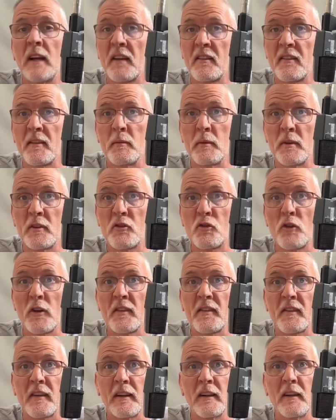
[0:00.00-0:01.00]
has some
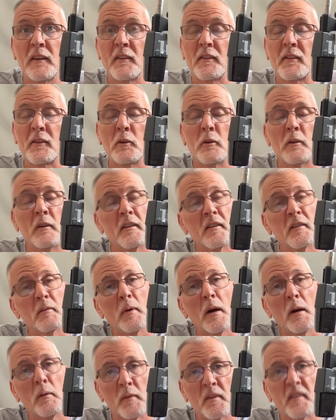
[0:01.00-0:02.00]
interesting little stories
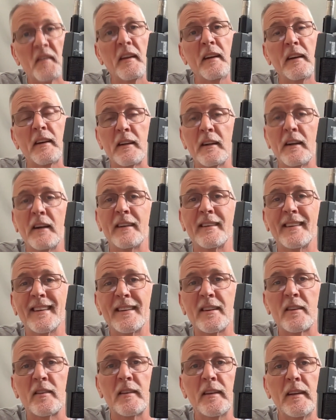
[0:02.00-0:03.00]
about mistaken
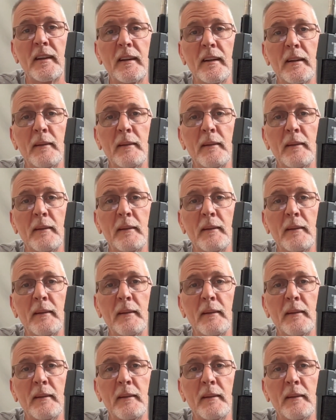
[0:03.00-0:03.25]
identity.